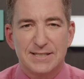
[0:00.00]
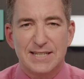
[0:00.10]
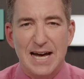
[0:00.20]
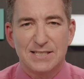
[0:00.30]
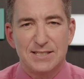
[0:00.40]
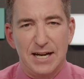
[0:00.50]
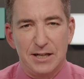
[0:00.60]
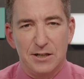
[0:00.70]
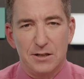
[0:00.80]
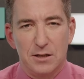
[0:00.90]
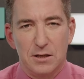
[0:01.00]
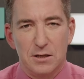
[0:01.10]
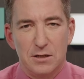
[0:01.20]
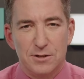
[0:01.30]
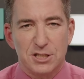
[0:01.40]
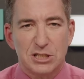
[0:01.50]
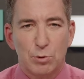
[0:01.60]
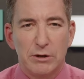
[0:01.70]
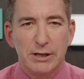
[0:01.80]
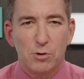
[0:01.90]
assassinated? The
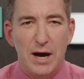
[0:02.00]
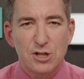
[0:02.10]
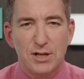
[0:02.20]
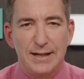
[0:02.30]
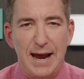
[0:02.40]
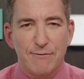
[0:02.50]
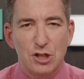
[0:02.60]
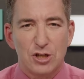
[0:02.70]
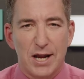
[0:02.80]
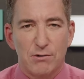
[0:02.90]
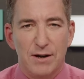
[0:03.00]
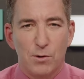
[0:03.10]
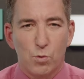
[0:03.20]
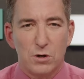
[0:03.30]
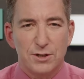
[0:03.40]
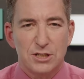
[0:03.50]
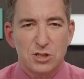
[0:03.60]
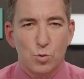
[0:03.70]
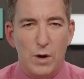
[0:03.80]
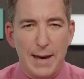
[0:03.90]
swirling question in every chat around the world as
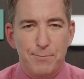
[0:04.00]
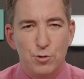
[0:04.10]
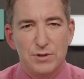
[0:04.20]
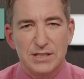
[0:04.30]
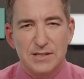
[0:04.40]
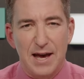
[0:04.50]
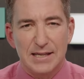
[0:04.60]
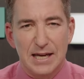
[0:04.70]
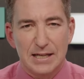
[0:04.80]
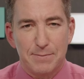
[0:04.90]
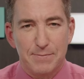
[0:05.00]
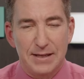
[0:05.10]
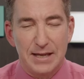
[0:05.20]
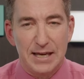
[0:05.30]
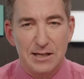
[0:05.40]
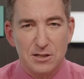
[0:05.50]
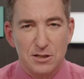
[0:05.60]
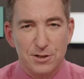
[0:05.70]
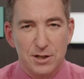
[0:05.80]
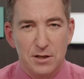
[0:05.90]
to why Putin has not yet been
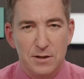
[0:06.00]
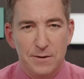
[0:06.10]
killed.